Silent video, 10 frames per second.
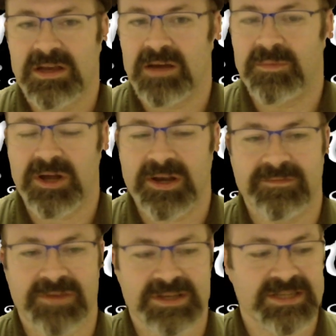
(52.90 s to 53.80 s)
Upon
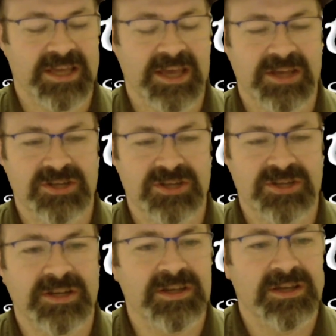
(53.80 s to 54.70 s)

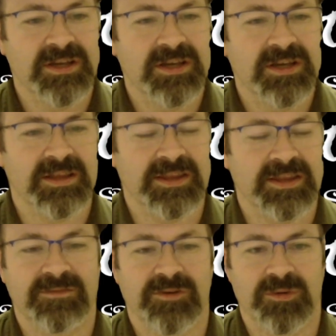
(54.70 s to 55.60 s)
investigation, the
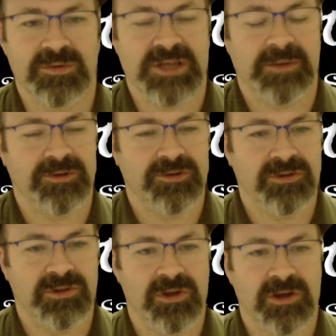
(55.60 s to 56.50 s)
Infernal was able to
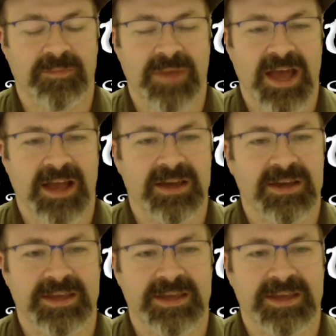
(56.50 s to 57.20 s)
look back,